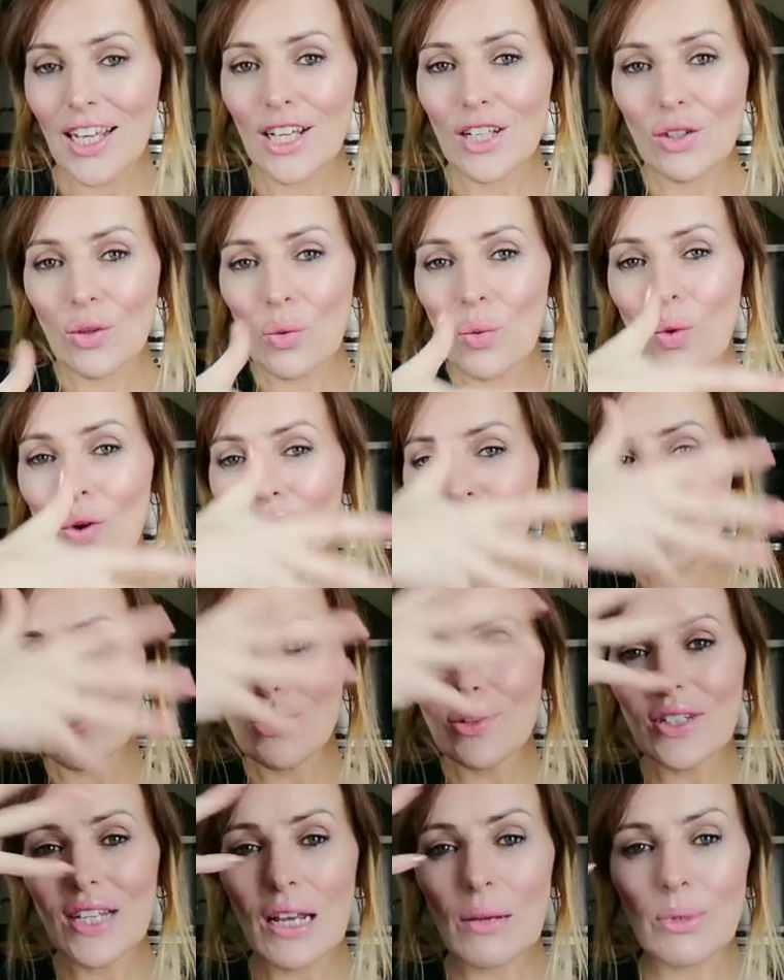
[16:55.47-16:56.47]
the one
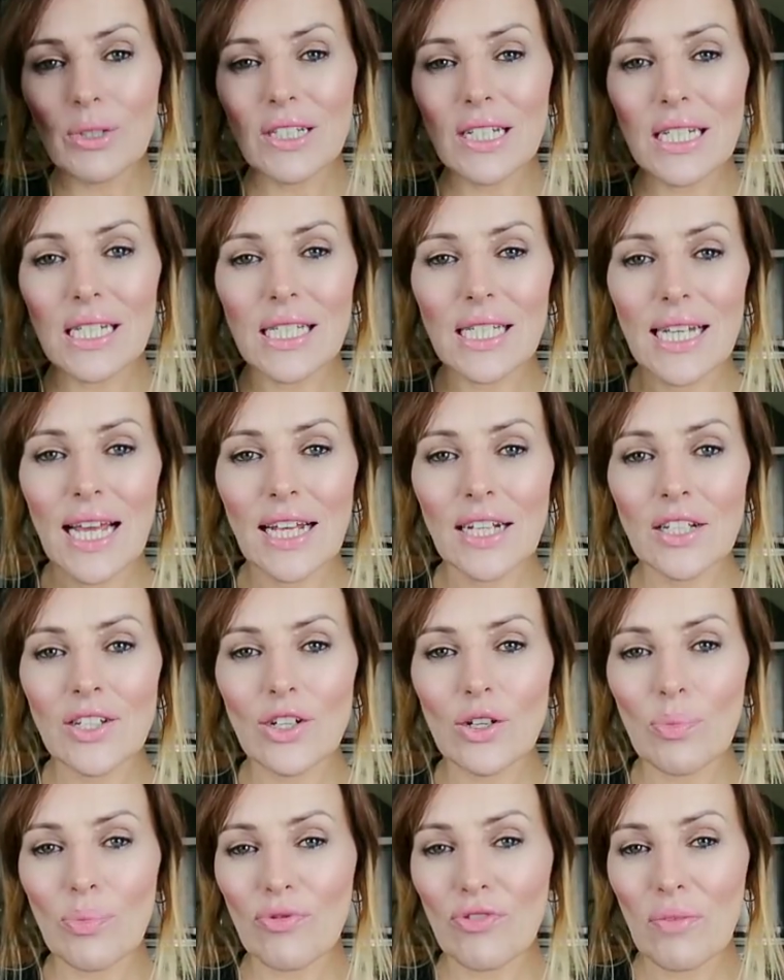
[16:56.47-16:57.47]
who's able to stand
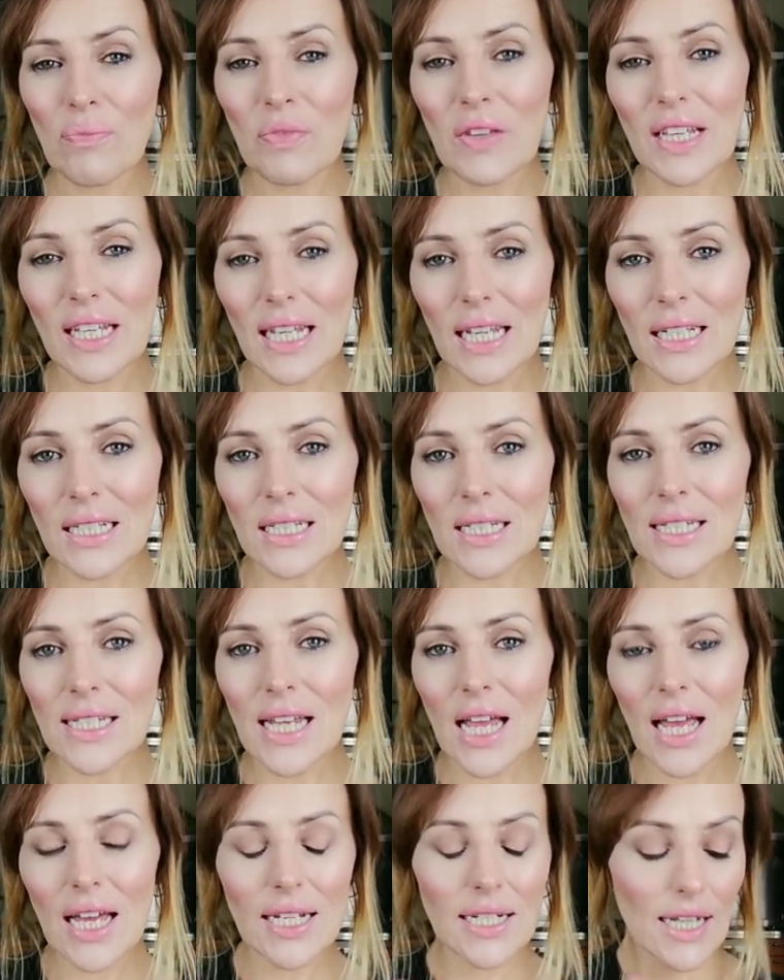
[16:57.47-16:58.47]
up from the
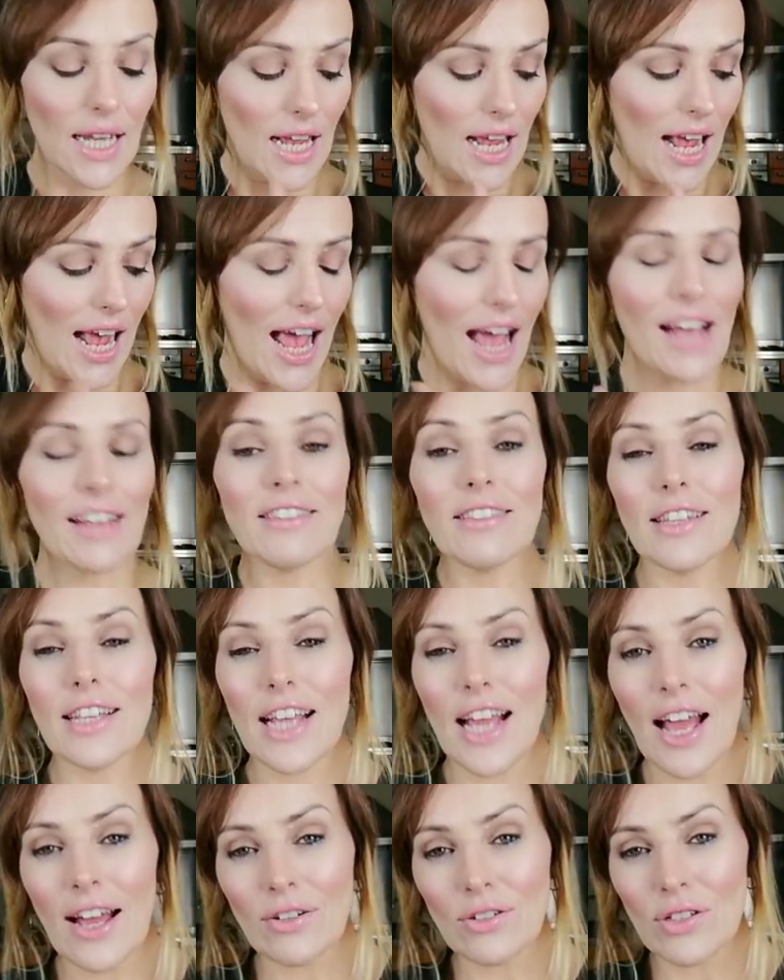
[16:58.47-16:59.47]
inside and
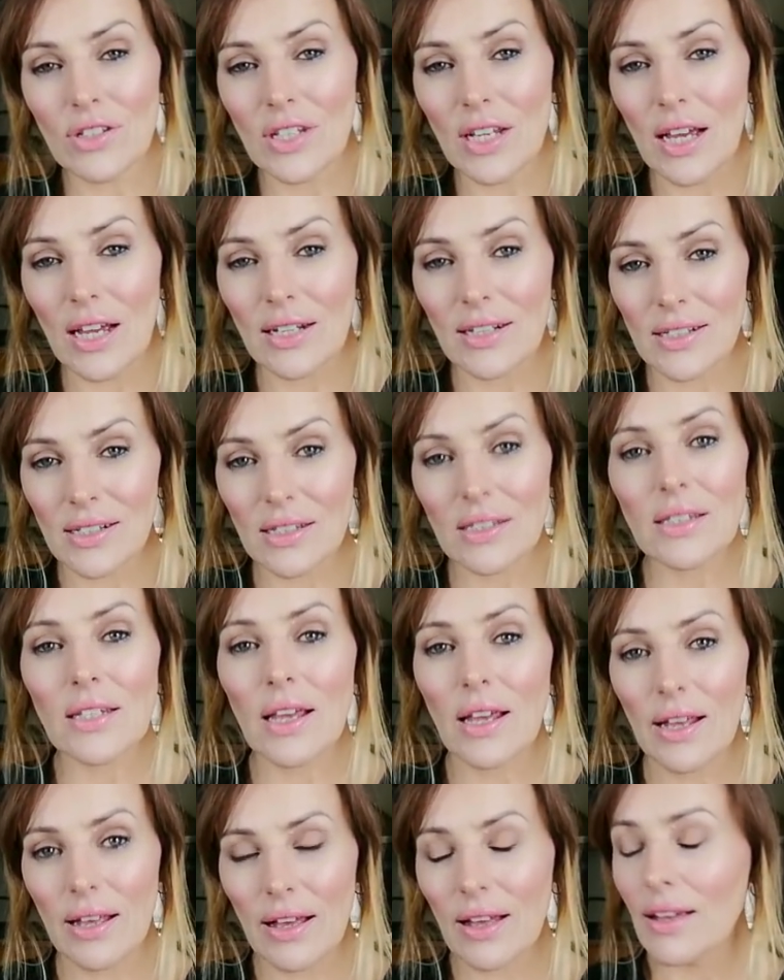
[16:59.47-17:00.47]
the outside and
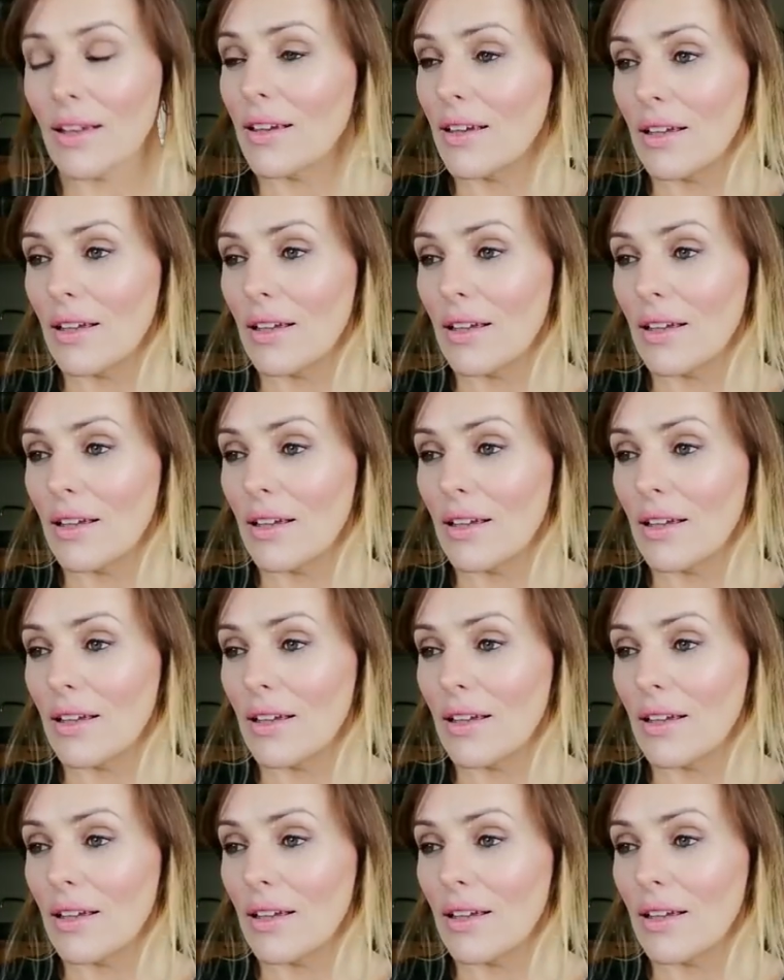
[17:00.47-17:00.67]
say,